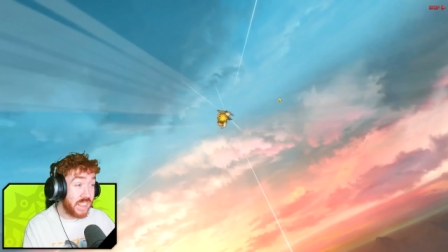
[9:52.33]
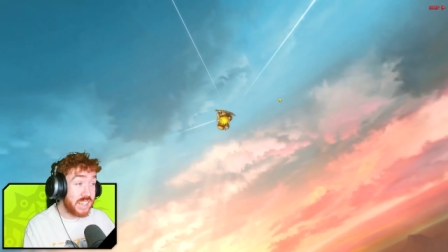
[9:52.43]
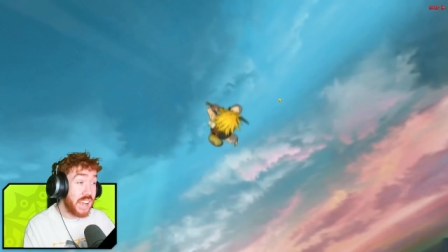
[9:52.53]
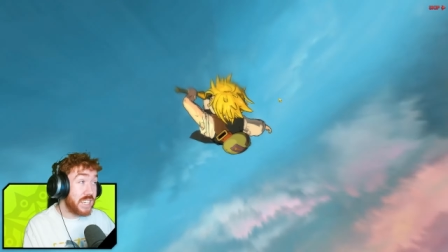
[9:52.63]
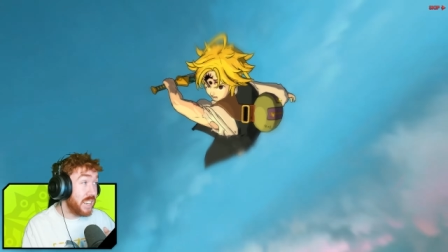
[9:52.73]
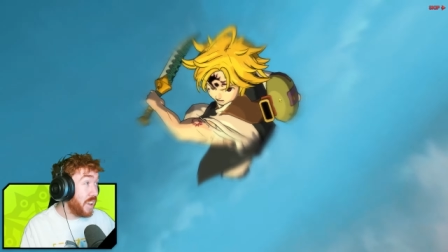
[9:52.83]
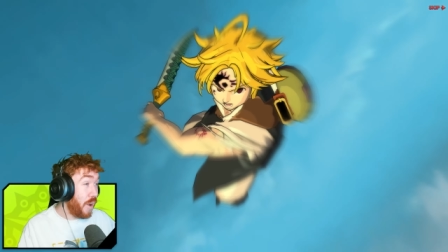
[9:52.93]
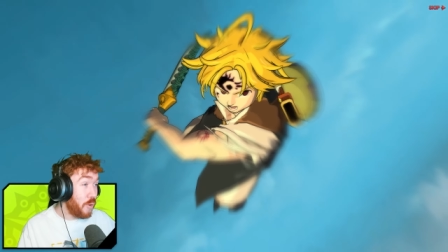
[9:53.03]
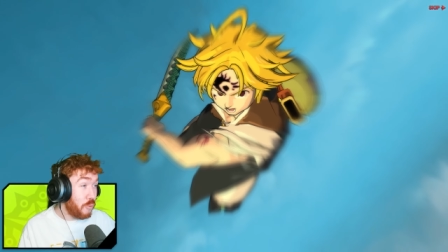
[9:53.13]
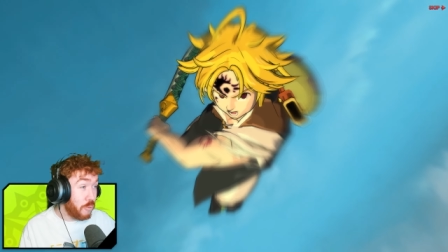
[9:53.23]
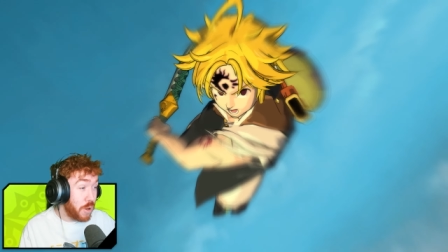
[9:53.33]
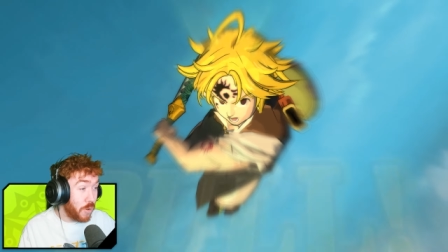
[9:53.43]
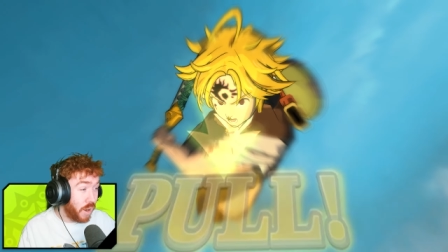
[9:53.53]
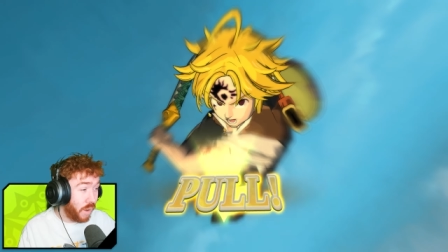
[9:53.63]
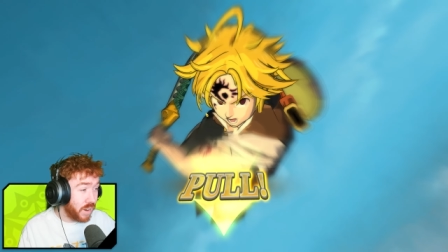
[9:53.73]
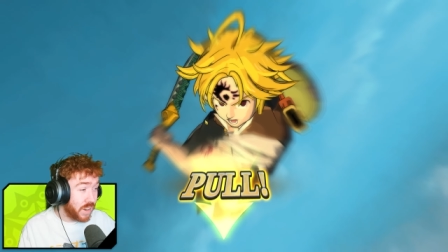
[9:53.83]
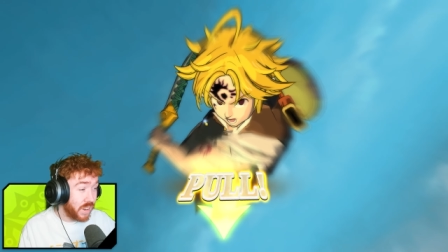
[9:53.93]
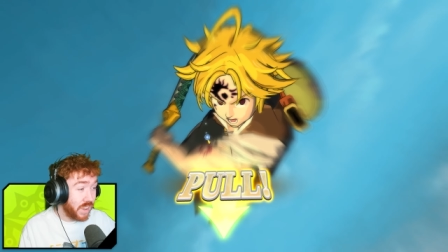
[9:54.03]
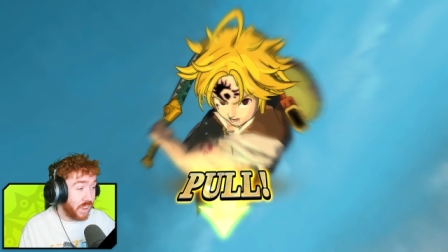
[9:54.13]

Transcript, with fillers: This actually is unreal luck.